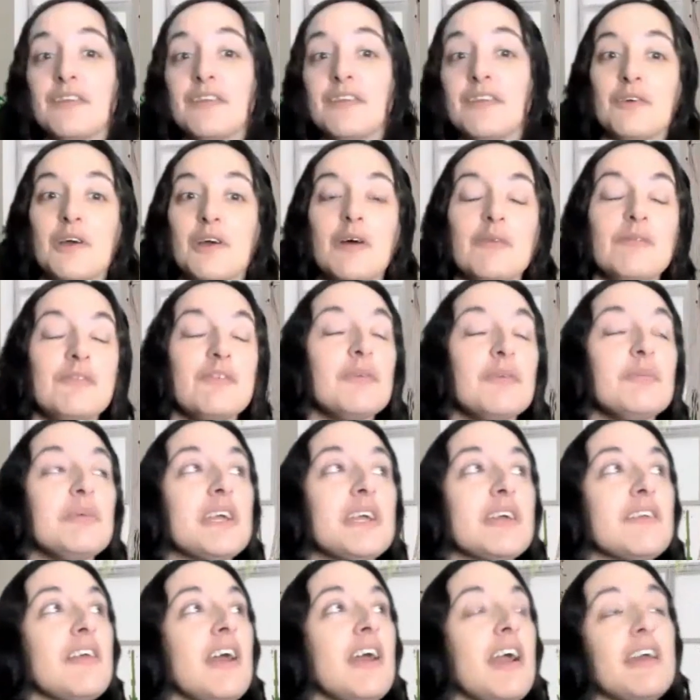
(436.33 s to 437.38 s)
so helpful,
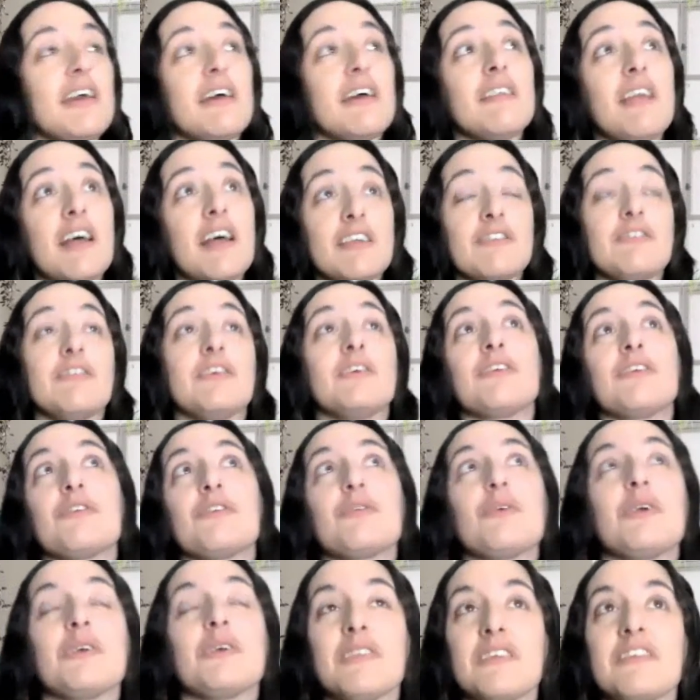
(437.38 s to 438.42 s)
because a lot of folks
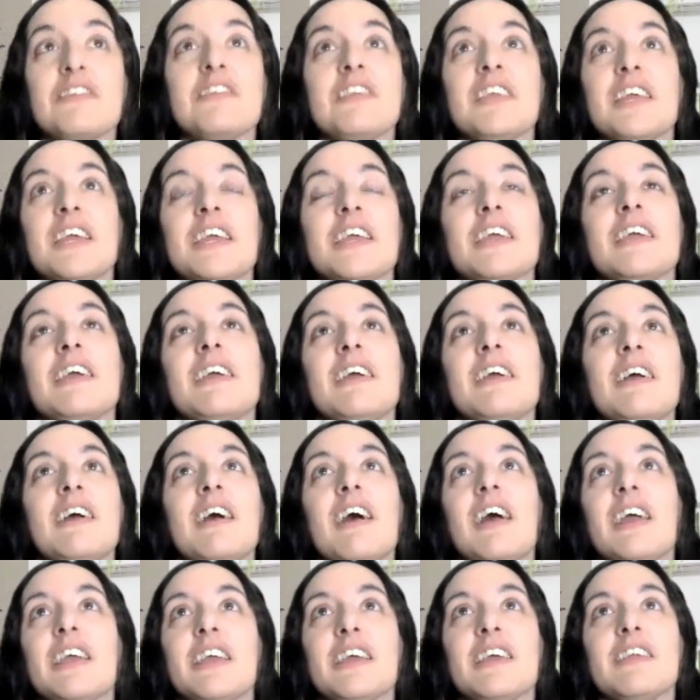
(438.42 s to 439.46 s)
who are listening,
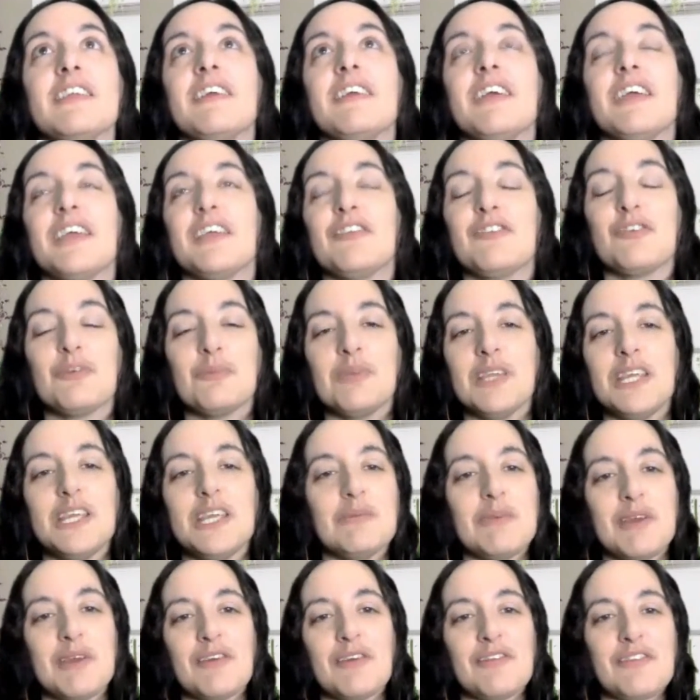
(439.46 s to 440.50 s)
I get so
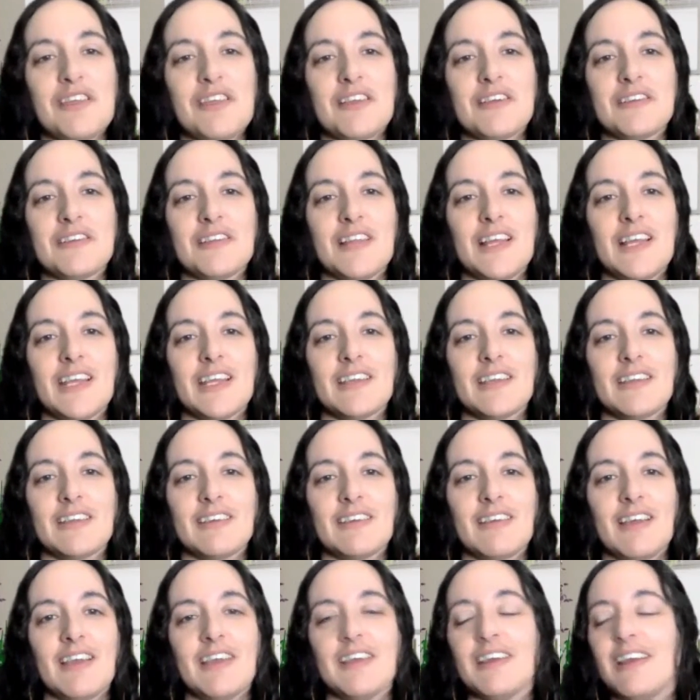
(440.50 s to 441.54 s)
many emails that are like,
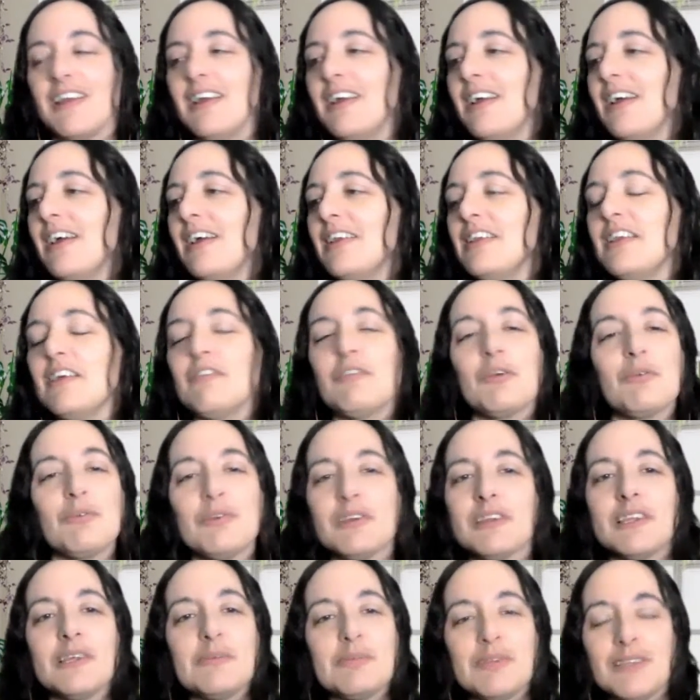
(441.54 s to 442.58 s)
I never
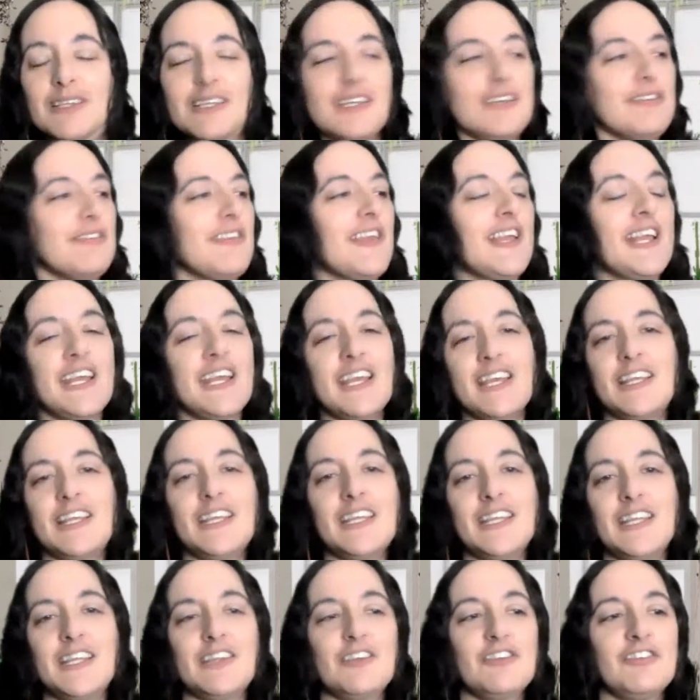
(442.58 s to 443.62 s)
really believed that I had
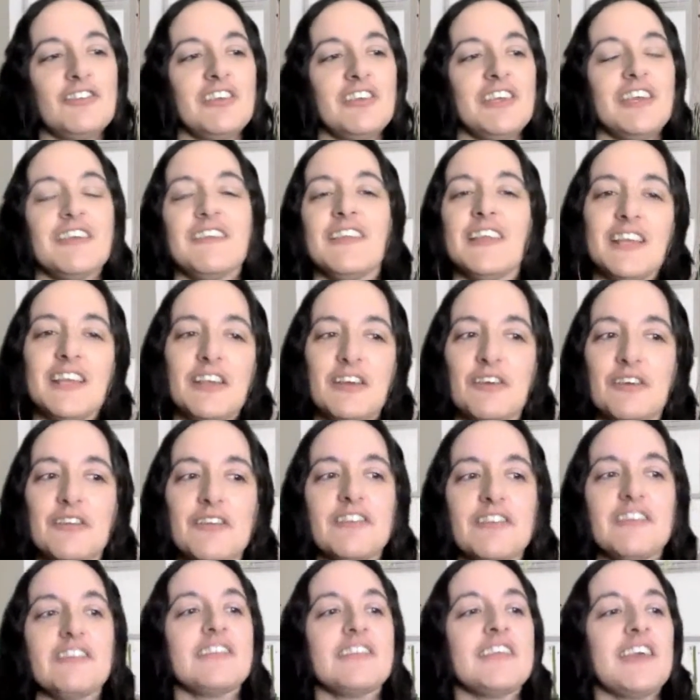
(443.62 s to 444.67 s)
ADHD. And then I
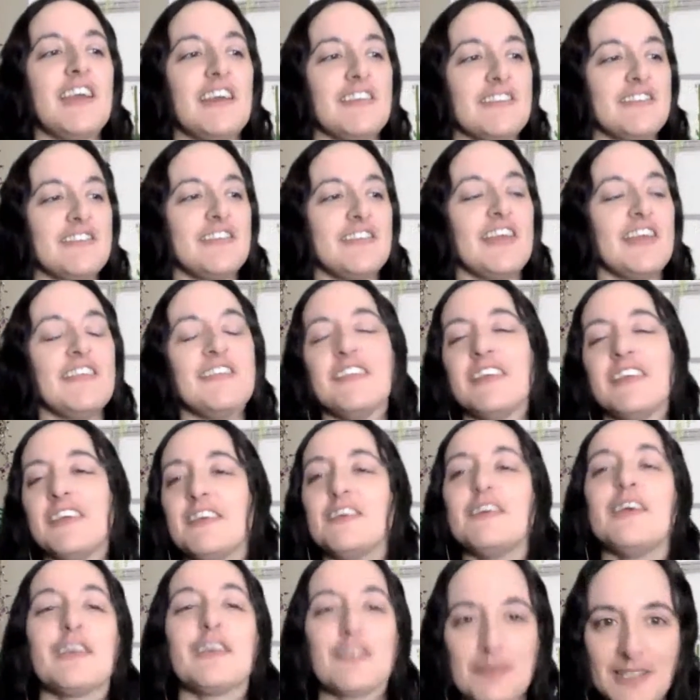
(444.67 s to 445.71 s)
heard this guest and
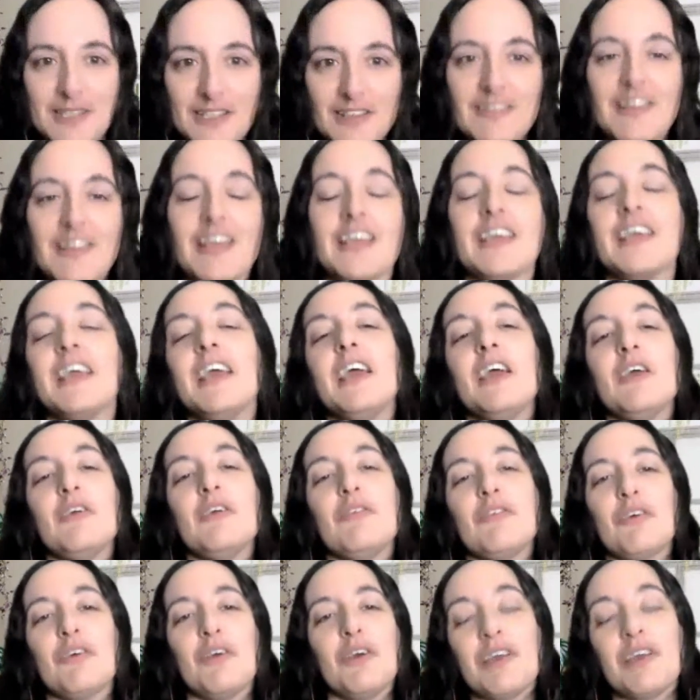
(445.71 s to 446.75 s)
their explanation. Like,
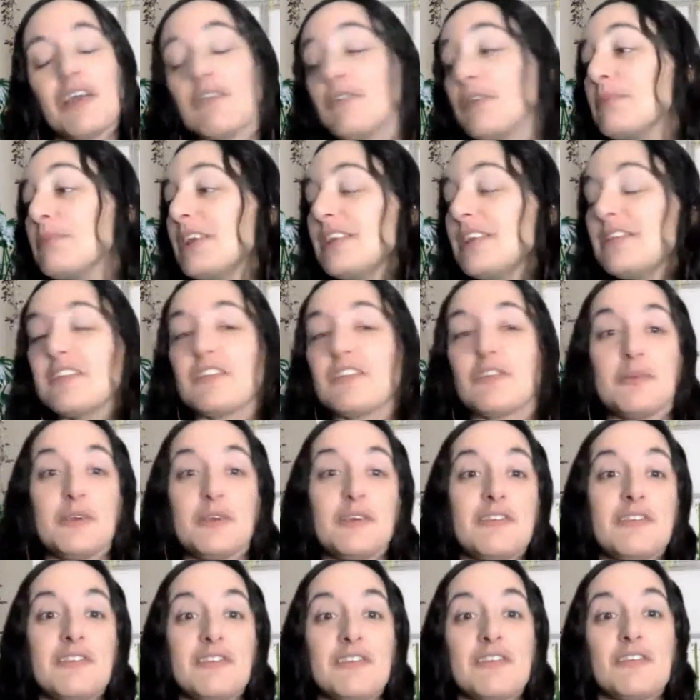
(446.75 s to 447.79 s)
so everybody's
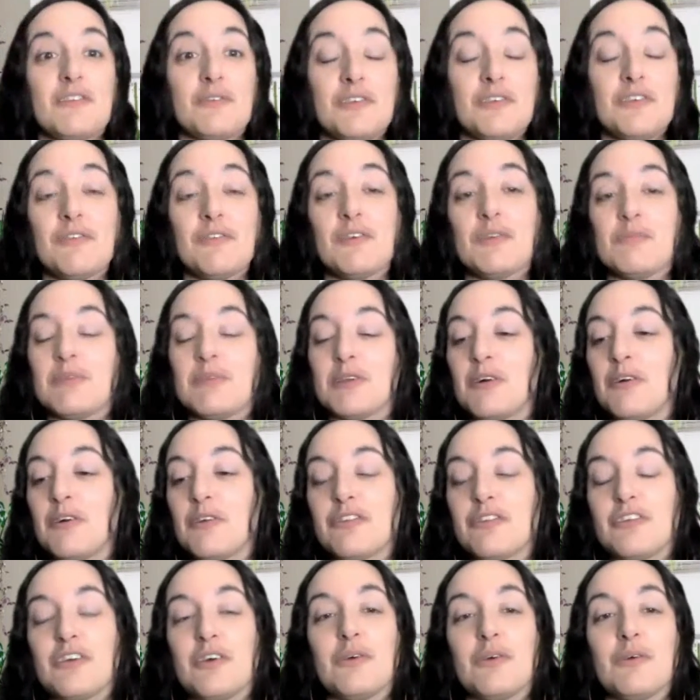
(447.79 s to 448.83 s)
experience is so different, but
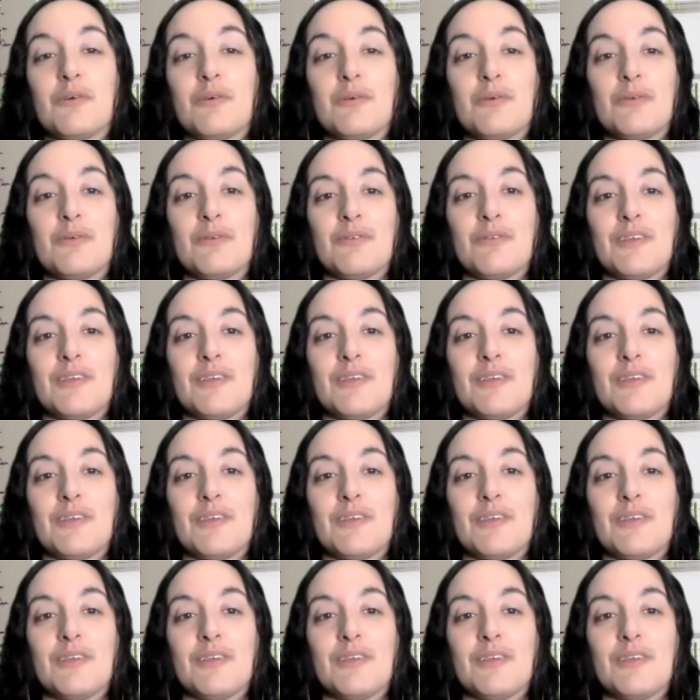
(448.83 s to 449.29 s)
also